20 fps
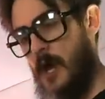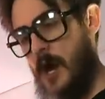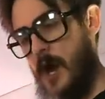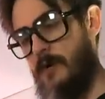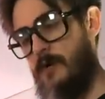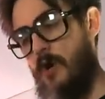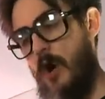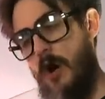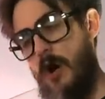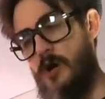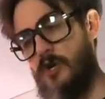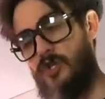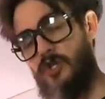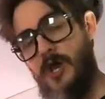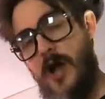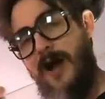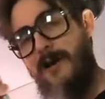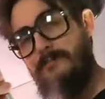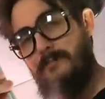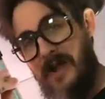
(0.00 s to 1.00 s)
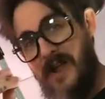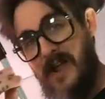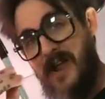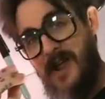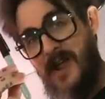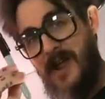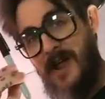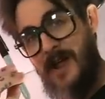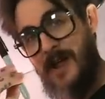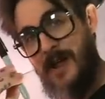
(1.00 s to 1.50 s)
I've got a Sharpie,
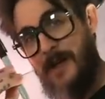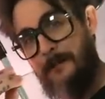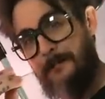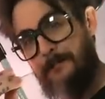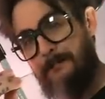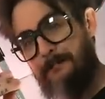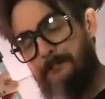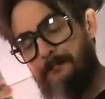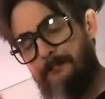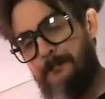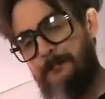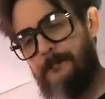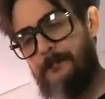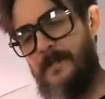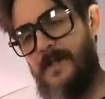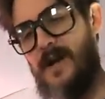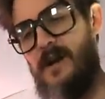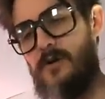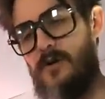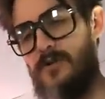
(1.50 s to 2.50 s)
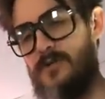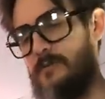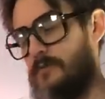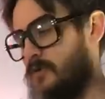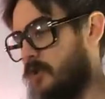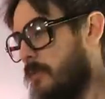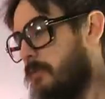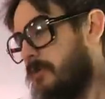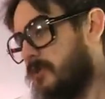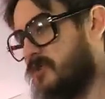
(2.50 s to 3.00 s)
I've got
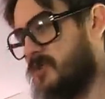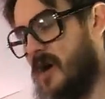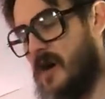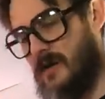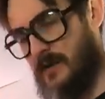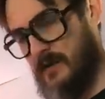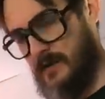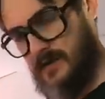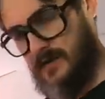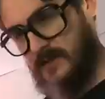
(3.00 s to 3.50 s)
some double-sided